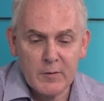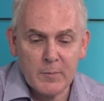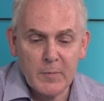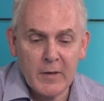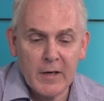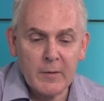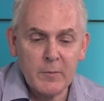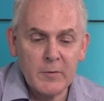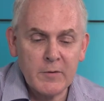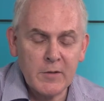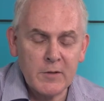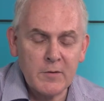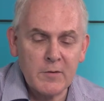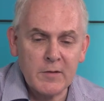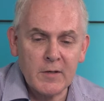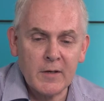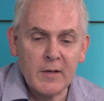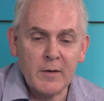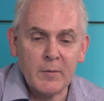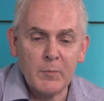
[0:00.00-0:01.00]
to be able to
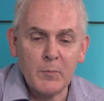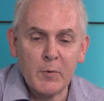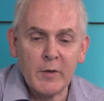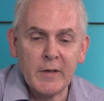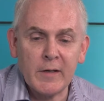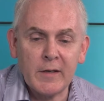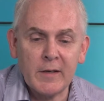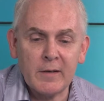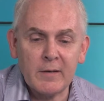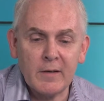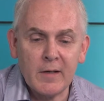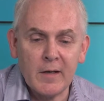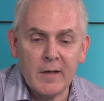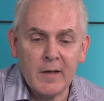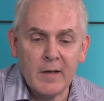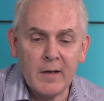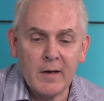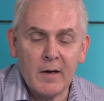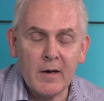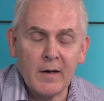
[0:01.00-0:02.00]
start bringing
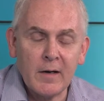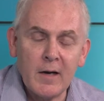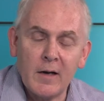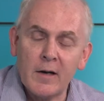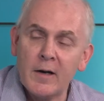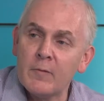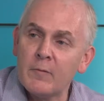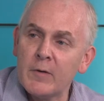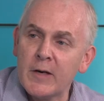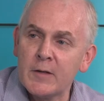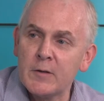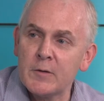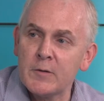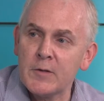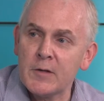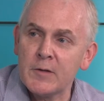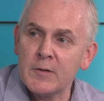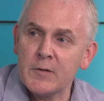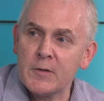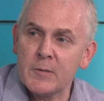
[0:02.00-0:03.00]
our client
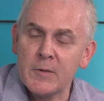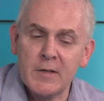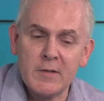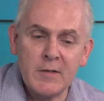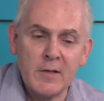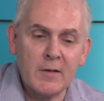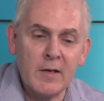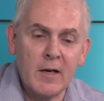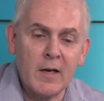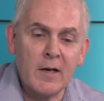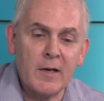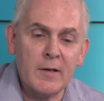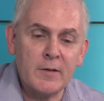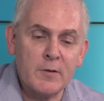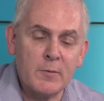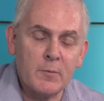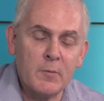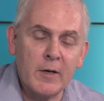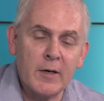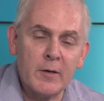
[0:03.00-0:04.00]
records onto it. So
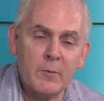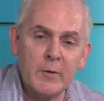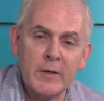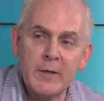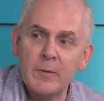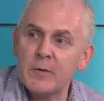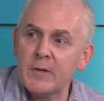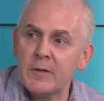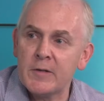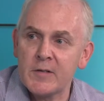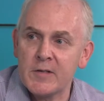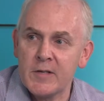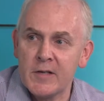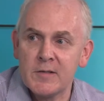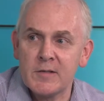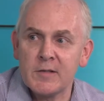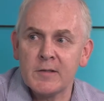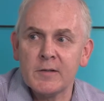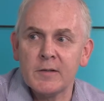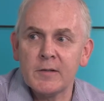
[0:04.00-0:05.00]
clients where we were
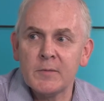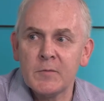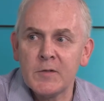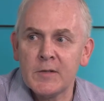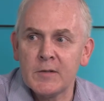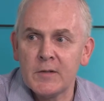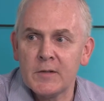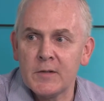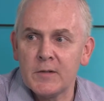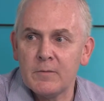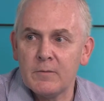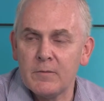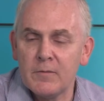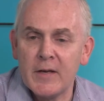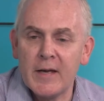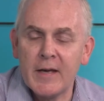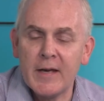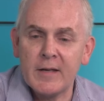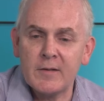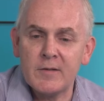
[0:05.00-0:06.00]
assisting them to do
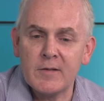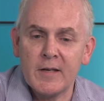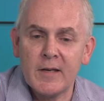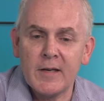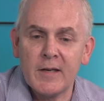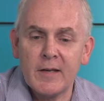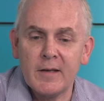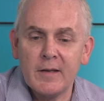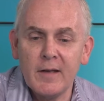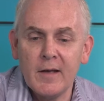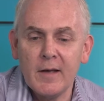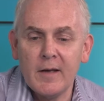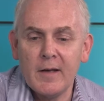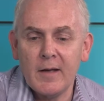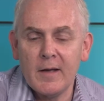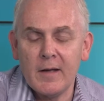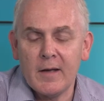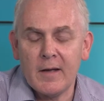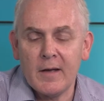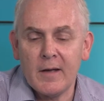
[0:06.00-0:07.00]
VAT,
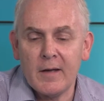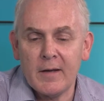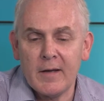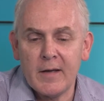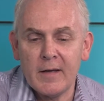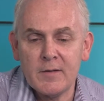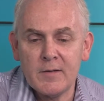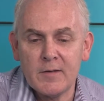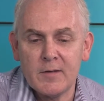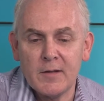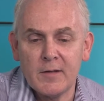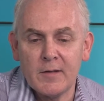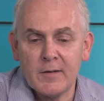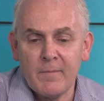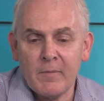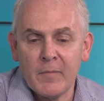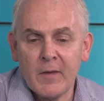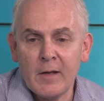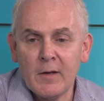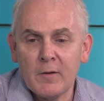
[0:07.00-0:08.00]
is
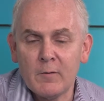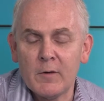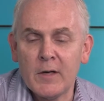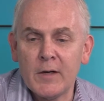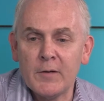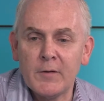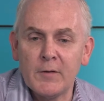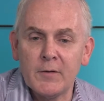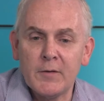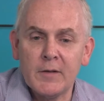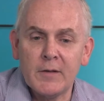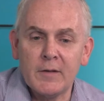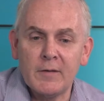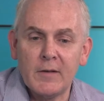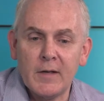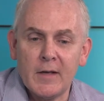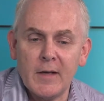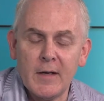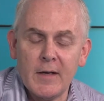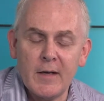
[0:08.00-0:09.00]
that rather
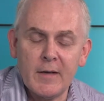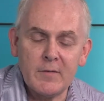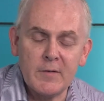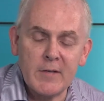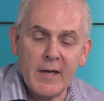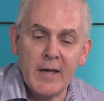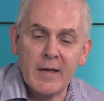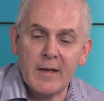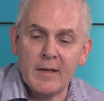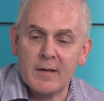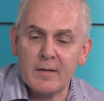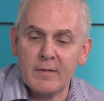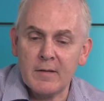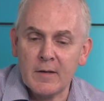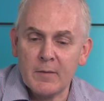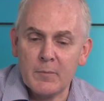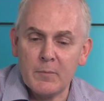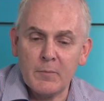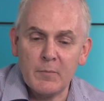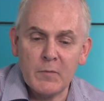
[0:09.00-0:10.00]
than
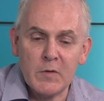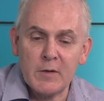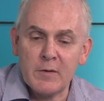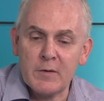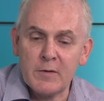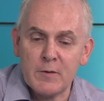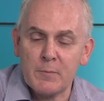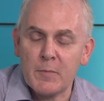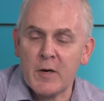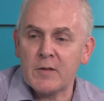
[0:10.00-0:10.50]
doing